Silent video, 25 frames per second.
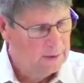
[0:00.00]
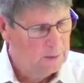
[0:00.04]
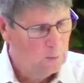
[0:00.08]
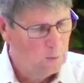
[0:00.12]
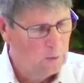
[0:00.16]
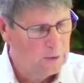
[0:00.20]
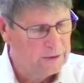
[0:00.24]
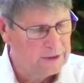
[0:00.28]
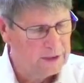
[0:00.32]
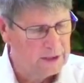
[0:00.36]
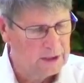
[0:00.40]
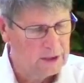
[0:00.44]

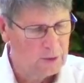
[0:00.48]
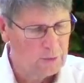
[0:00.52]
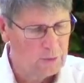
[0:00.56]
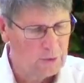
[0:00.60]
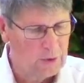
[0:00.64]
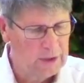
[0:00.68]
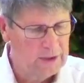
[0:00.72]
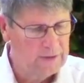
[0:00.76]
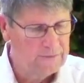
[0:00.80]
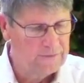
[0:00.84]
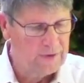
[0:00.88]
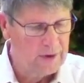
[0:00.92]
with a
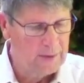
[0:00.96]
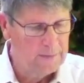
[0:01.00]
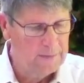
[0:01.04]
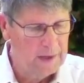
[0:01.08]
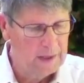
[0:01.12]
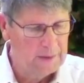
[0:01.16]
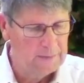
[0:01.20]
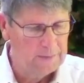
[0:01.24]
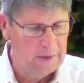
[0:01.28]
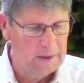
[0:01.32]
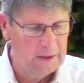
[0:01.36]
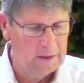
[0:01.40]
degree of
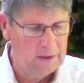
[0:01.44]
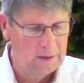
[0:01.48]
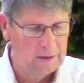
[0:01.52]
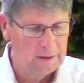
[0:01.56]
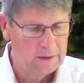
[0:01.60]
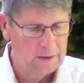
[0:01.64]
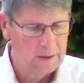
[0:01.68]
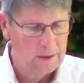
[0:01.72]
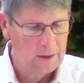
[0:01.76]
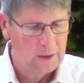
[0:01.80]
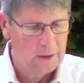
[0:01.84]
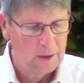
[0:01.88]
commitment
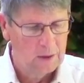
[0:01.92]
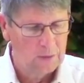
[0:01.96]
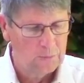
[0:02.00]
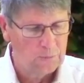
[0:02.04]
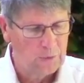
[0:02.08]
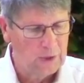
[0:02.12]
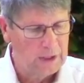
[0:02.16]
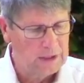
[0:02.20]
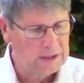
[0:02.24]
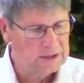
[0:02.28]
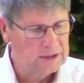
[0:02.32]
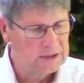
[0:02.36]

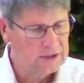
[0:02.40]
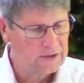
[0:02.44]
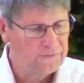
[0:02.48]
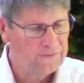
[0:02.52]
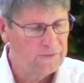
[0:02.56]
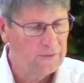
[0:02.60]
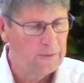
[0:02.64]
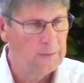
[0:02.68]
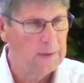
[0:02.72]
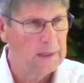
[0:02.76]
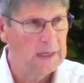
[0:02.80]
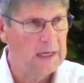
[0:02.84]
ranging
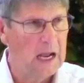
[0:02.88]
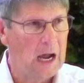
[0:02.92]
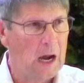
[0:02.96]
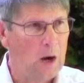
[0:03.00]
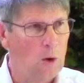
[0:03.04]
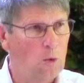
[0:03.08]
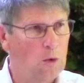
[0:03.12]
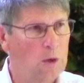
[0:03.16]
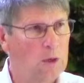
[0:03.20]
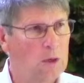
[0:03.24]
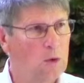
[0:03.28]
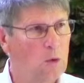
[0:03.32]
from an
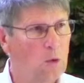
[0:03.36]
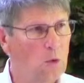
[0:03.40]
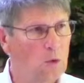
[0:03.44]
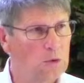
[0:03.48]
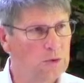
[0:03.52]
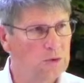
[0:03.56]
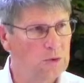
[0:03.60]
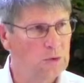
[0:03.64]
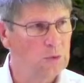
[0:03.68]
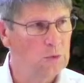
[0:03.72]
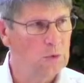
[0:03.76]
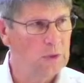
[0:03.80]
hour or
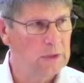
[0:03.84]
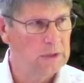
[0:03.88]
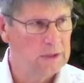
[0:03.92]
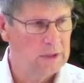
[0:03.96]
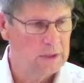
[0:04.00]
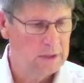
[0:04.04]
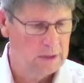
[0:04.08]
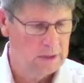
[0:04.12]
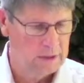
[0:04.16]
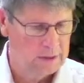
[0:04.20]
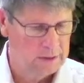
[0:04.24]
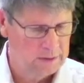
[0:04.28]
two a
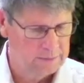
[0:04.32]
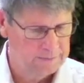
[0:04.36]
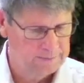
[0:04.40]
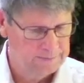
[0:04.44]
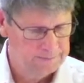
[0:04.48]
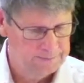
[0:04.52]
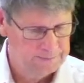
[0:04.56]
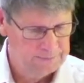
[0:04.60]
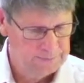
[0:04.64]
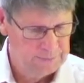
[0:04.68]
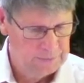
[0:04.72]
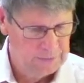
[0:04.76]
year
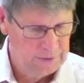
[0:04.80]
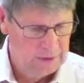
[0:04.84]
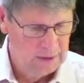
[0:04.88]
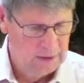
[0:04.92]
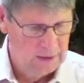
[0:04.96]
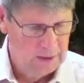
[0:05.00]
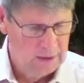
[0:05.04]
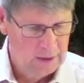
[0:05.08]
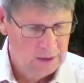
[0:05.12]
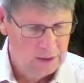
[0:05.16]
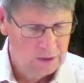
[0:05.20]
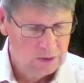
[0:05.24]

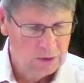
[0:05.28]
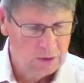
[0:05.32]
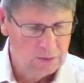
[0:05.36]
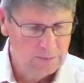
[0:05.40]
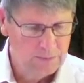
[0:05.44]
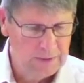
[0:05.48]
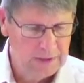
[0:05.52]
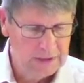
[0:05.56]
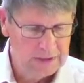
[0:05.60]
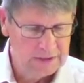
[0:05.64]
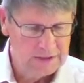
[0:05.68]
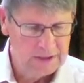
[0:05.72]
to
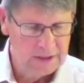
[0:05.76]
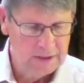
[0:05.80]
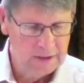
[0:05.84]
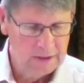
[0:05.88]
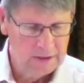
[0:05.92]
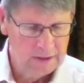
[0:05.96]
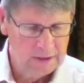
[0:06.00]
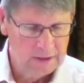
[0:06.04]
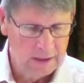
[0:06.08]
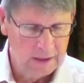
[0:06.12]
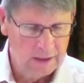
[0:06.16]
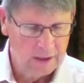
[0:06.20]

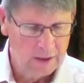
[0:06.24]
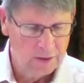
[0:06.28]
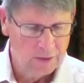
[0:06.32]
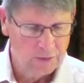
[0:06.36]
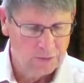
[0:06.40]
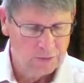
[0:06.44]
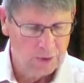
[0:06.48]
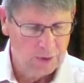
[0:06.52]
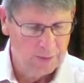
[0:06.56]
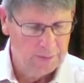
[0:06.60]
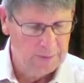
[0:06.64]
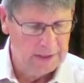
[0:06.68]
busy and
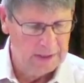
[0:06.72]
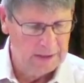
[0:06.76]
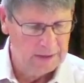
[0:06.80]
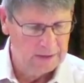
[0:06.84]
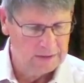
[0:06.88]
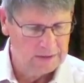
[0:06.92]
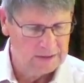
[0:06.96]
contributing